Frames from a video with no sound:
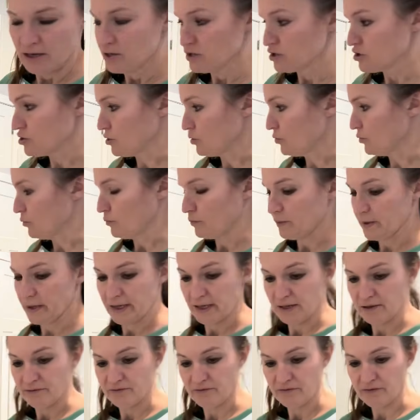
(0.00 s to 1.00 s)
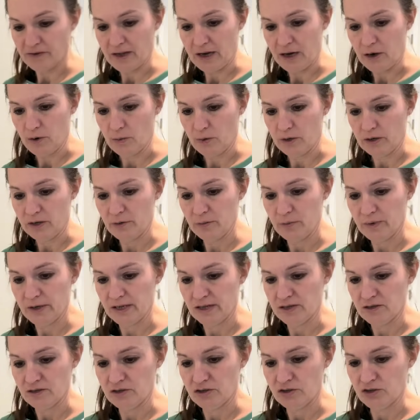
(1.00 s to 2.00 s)
So we need flour. We
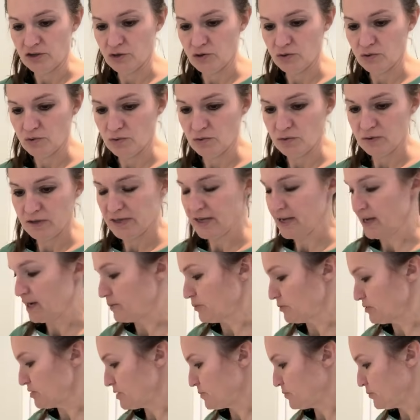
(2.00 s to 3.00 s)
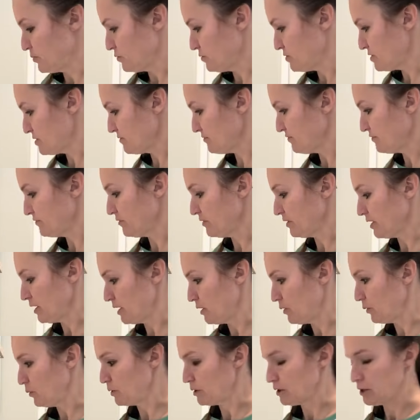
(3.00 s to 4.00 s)
need 2 tablespoons of
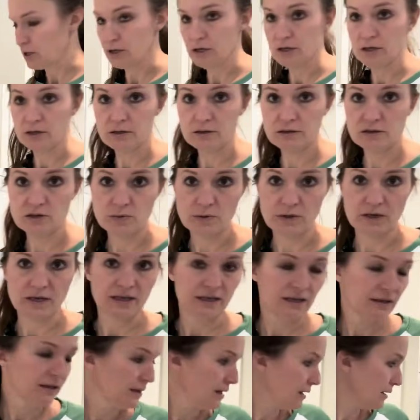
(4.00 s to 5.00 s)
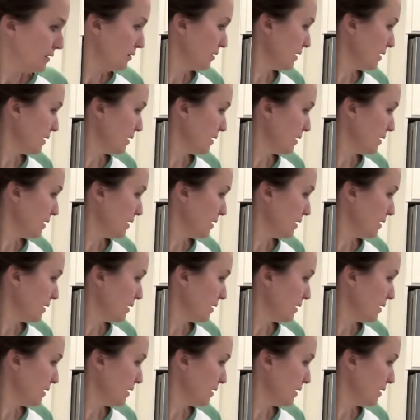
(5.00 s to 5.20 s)
flour. So we're gonna get that